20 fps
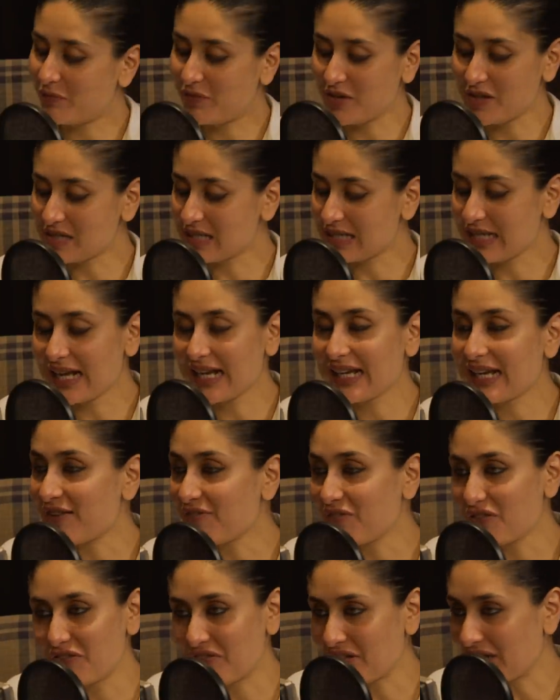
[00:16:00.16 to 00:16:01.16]
Firstly, I
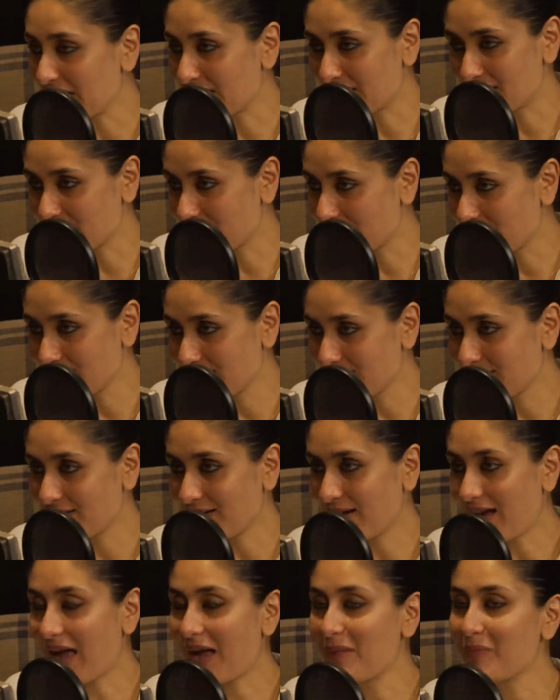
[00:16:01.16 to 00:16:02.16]
never fainted.
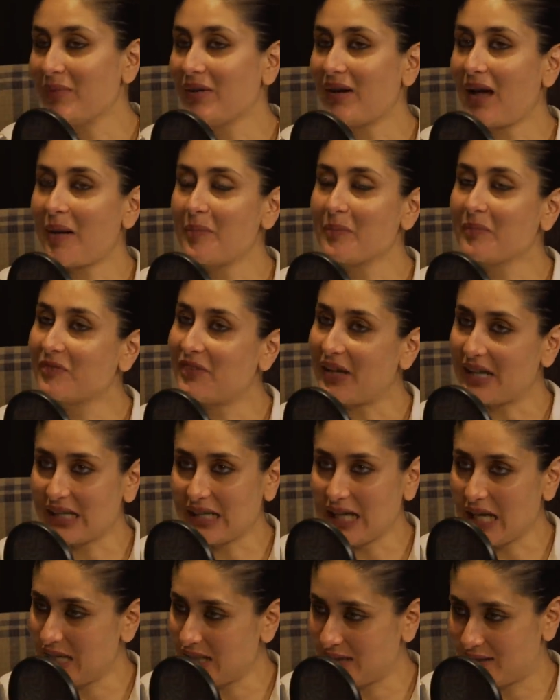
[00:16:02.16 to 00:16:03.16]
Okay. I'm
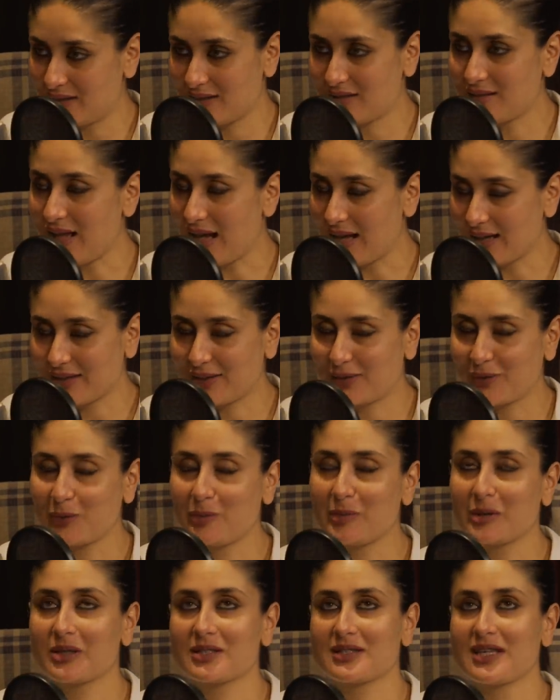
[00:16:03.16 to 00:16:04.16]
very healthy, thank you,
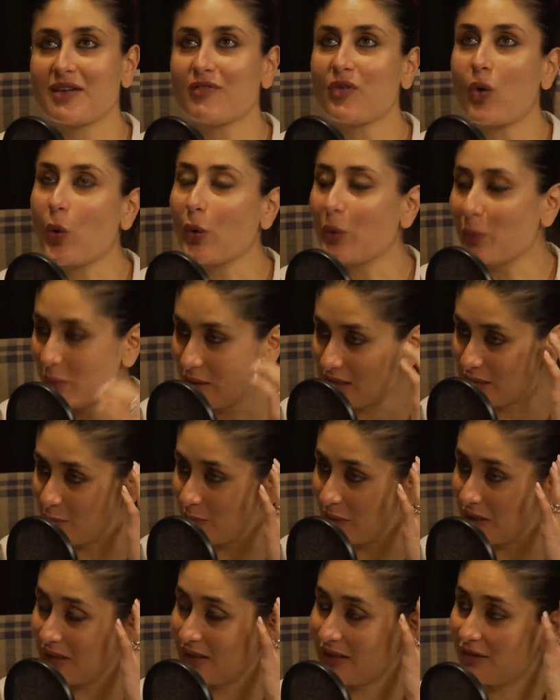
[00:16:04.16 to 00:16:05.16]
because I've always
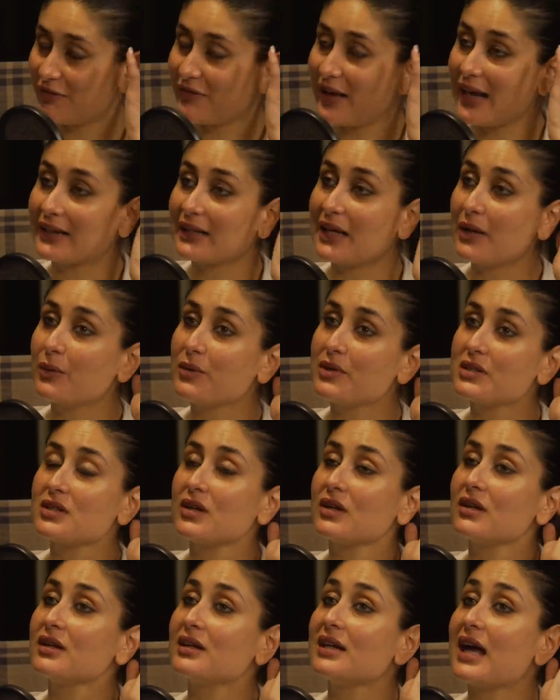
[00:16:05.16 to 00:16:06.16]
been. In fact, I was
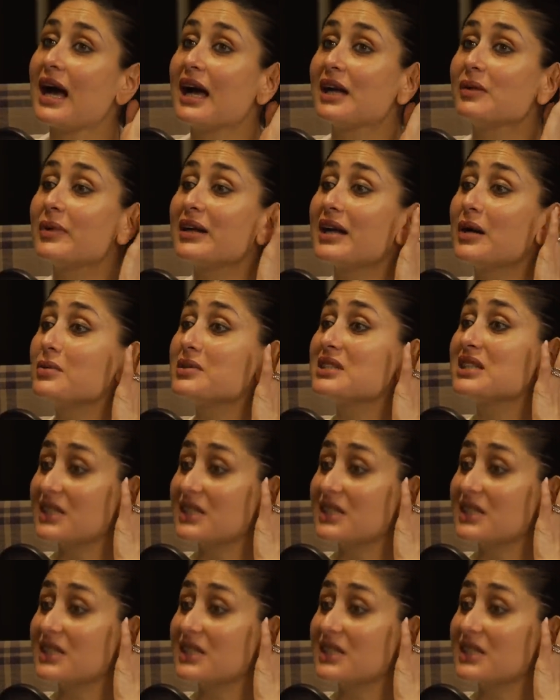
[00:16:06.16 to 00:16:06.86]
on a diet where I was